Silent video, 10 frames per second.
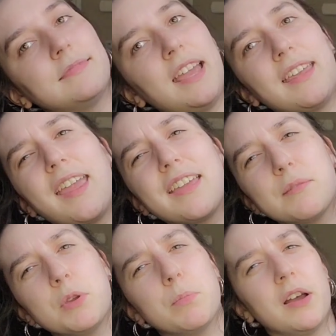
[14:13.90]
aka the
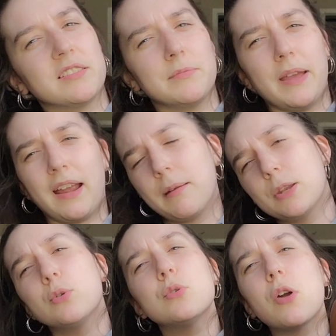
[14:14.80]
mute Boston bag. I mean,
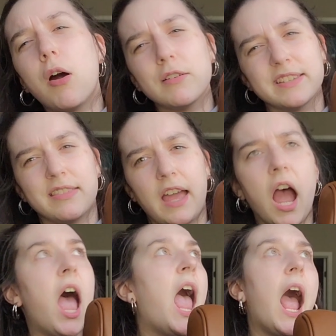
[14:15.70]
who calls it that?
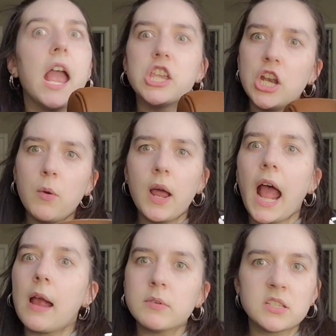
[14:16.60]
You know what?
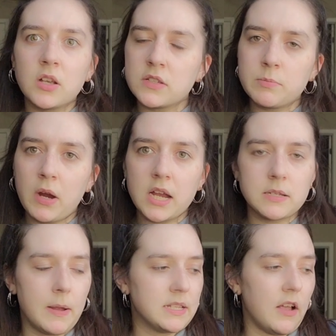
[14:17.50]
I was so surprised
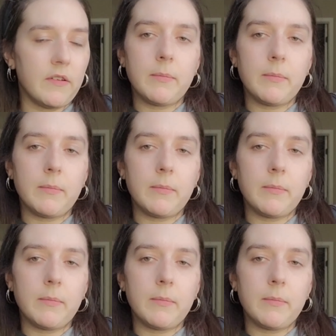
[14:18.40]
at myself